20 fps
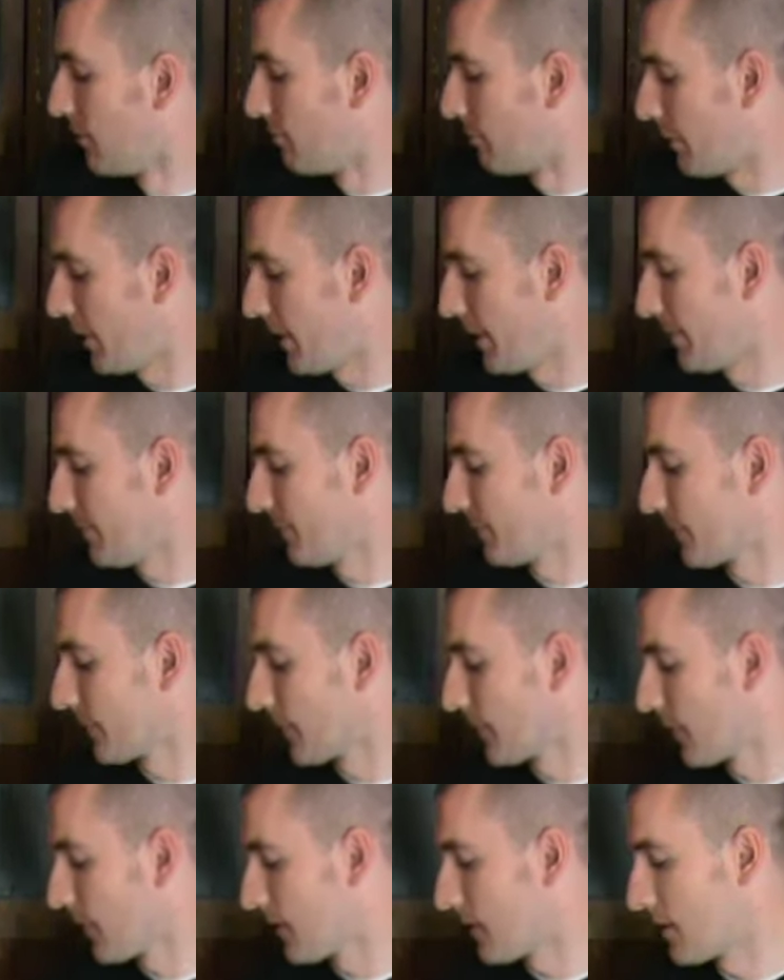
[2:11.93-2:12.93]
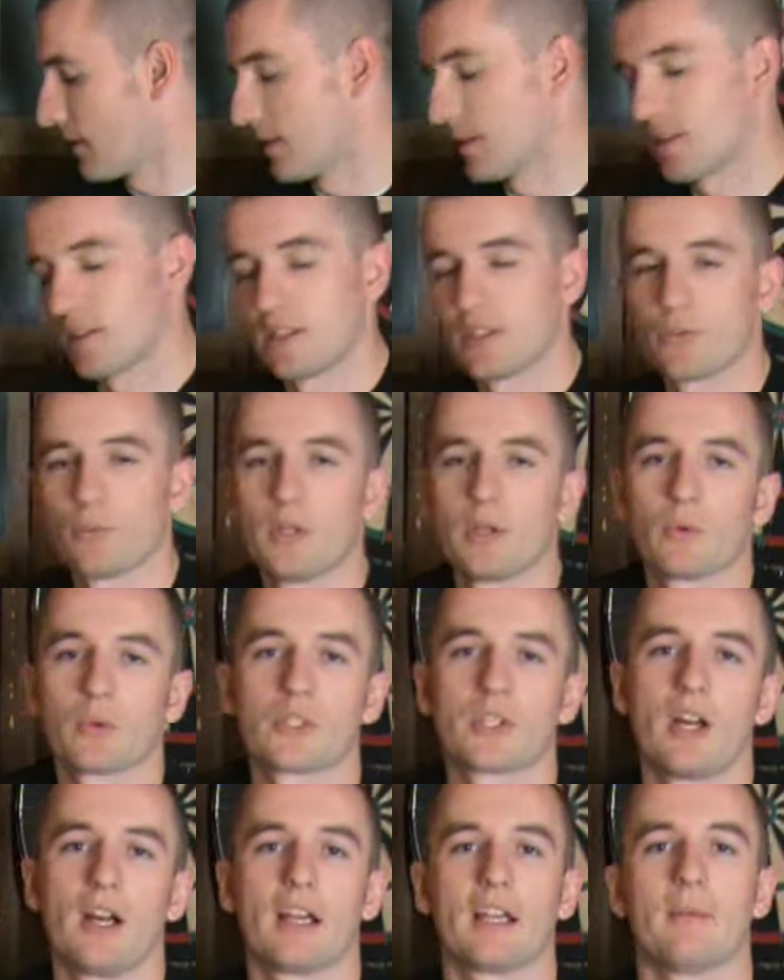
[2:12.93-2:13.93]
But since this week we're
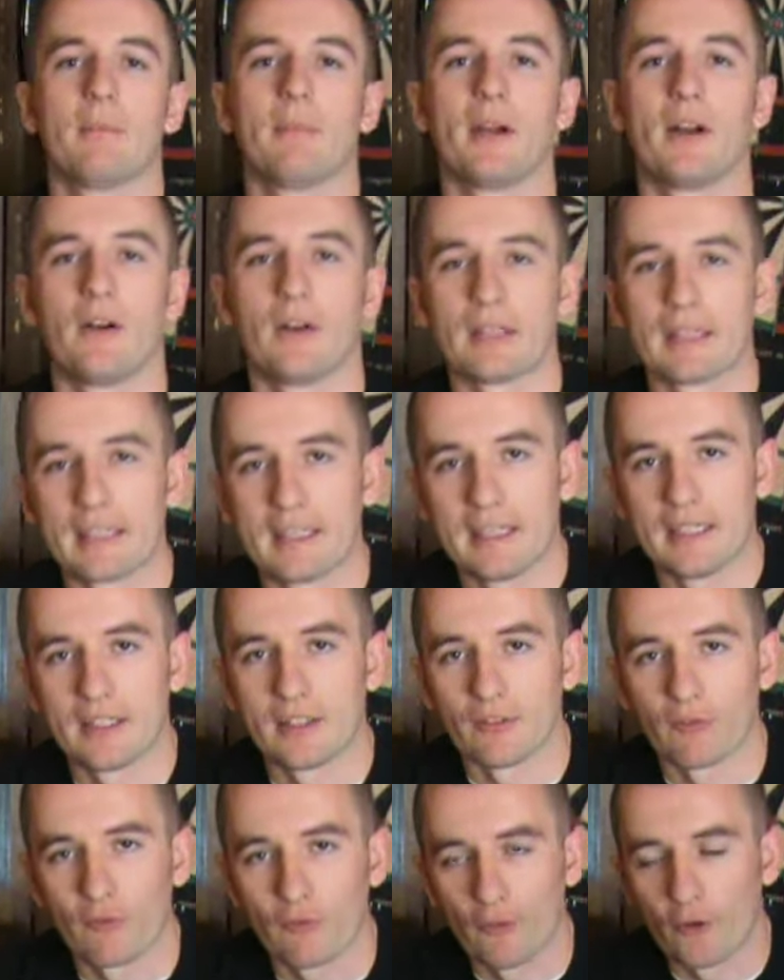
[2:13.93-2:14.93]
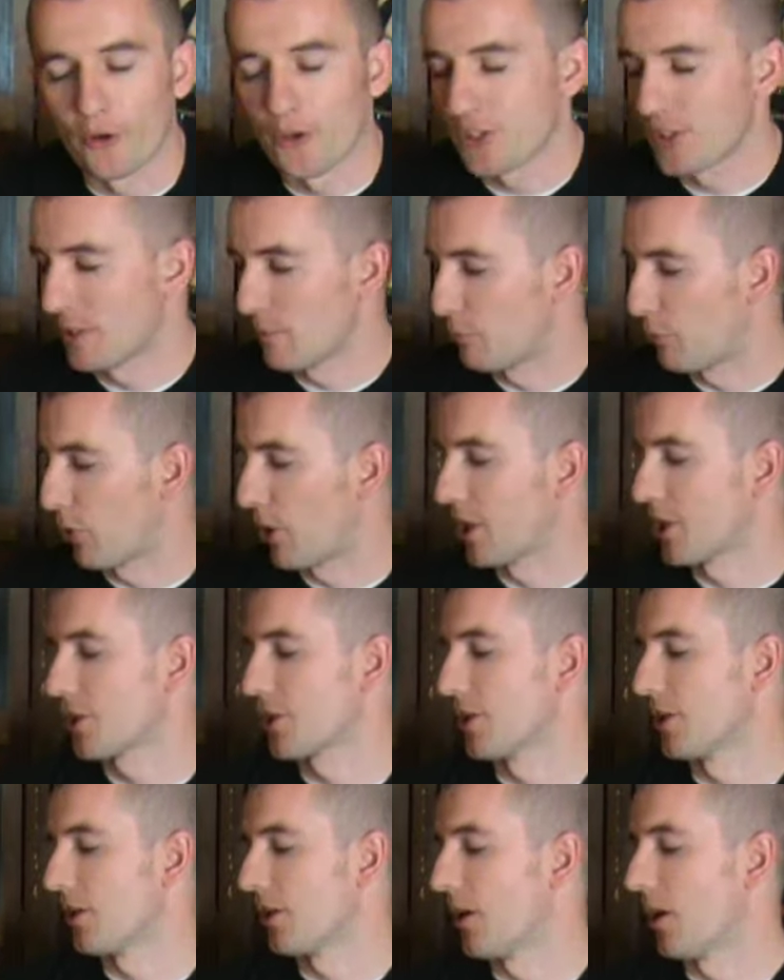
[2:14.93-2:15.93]
talking about getting the first
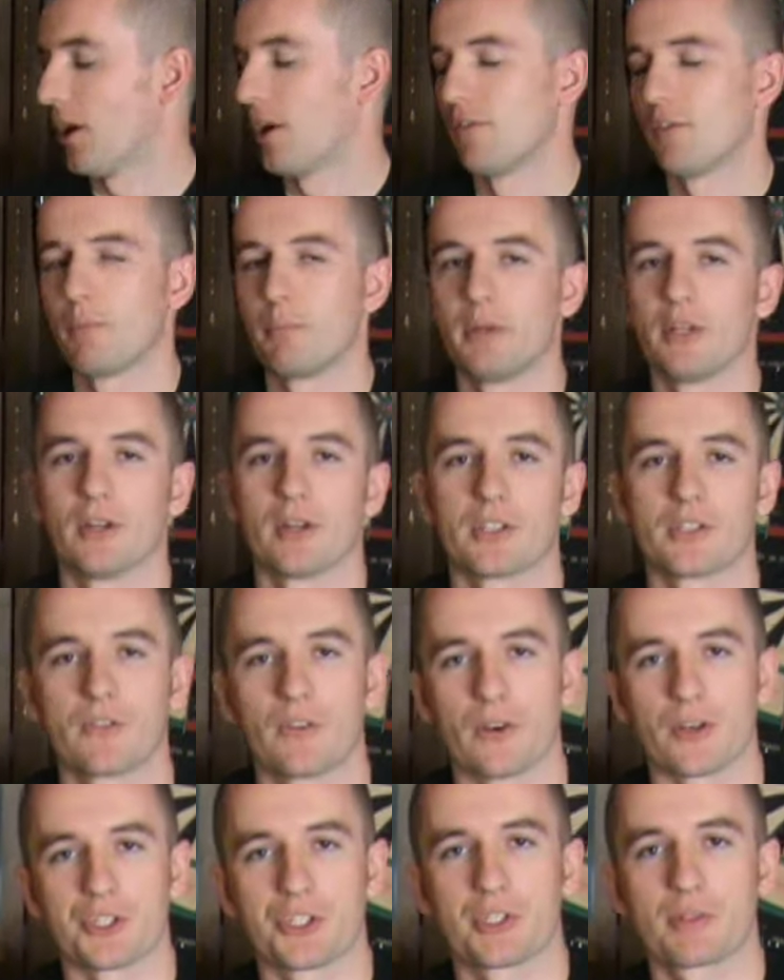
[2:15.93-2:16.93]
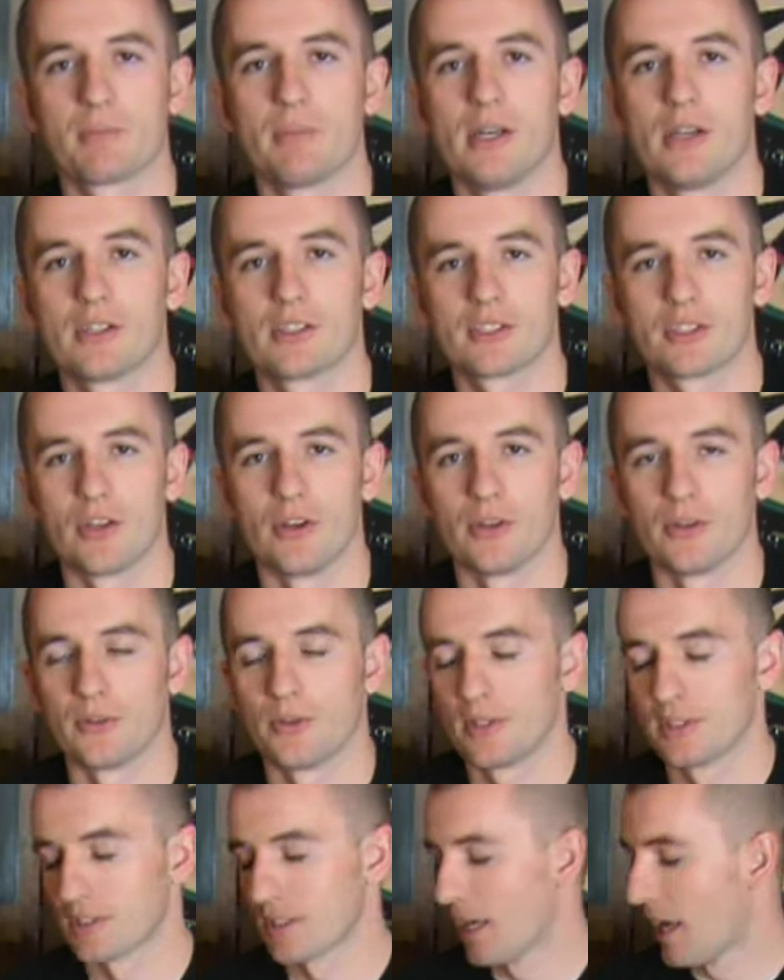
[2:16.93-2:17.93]
impression of a beer as far as smells
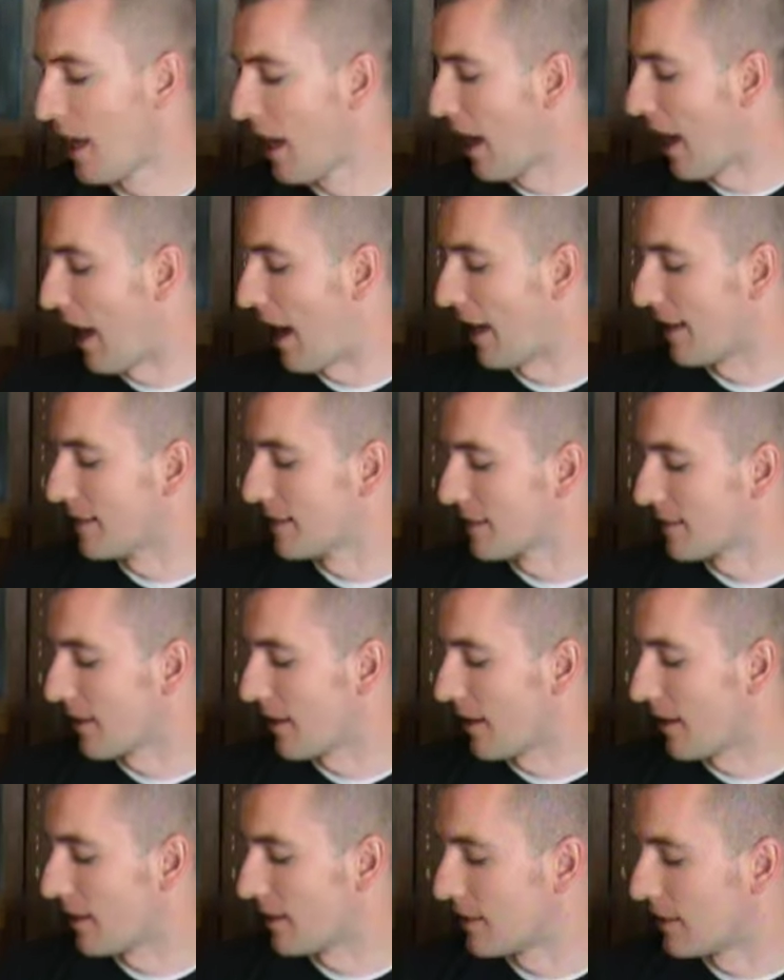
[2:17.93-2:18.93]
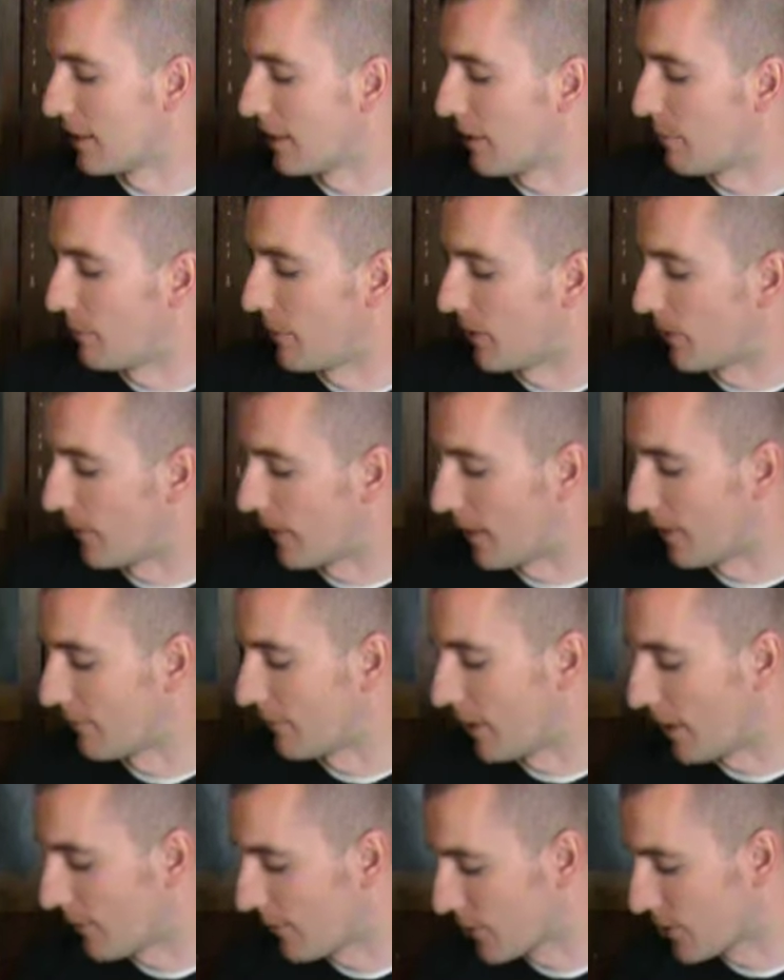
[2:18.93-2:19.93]
go, I decided to get a beer that
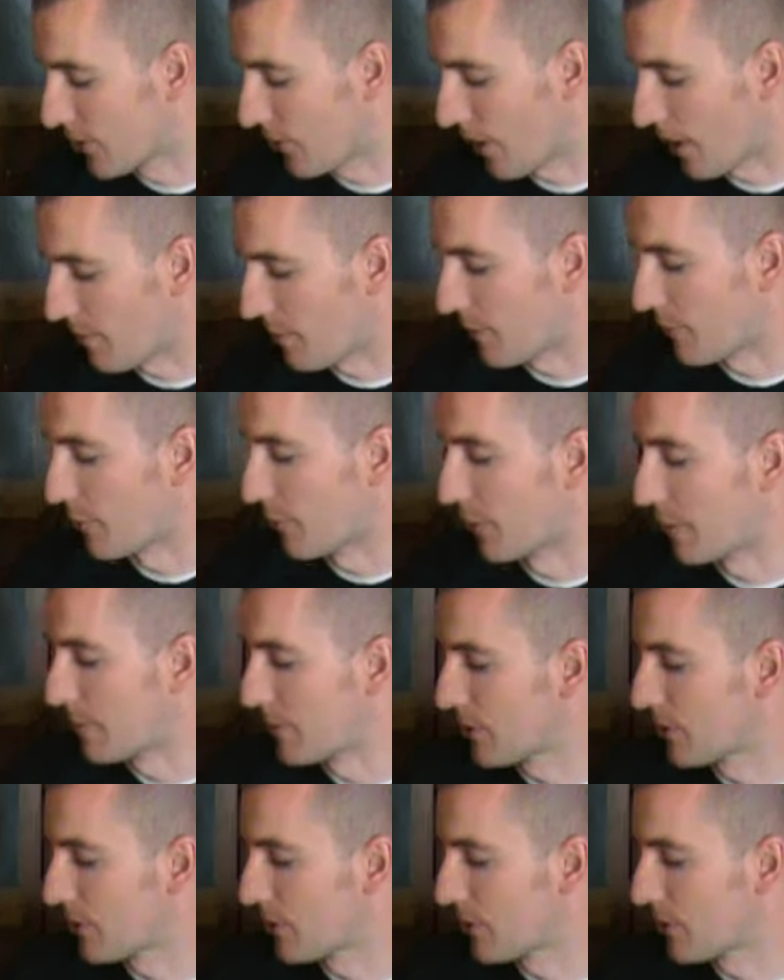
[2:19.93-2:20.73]
I've never tried before.